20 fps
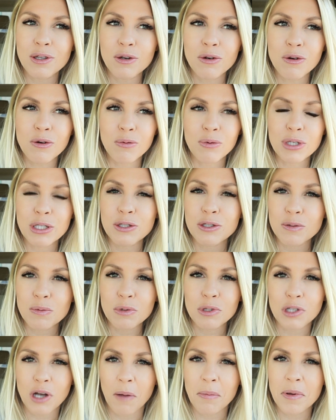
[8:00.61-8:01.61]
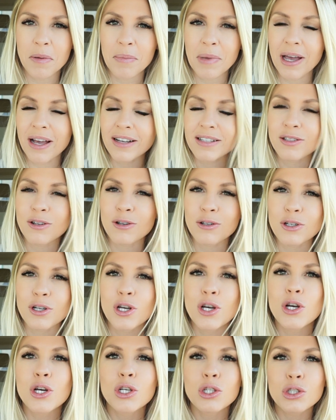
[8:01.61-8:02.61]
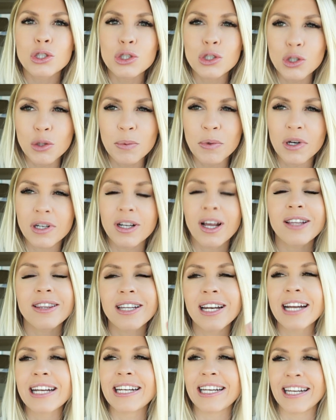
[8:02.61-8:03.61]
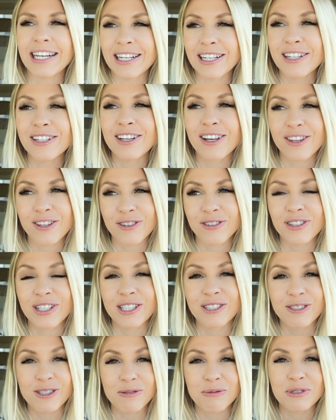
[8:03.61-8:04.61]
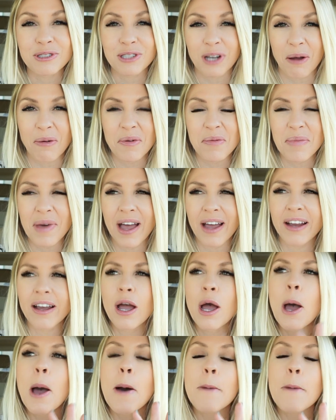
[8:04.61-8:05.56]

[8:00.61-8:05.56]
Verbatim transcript: little reusable shopping bags are super, not that I need another reusable shopping bag,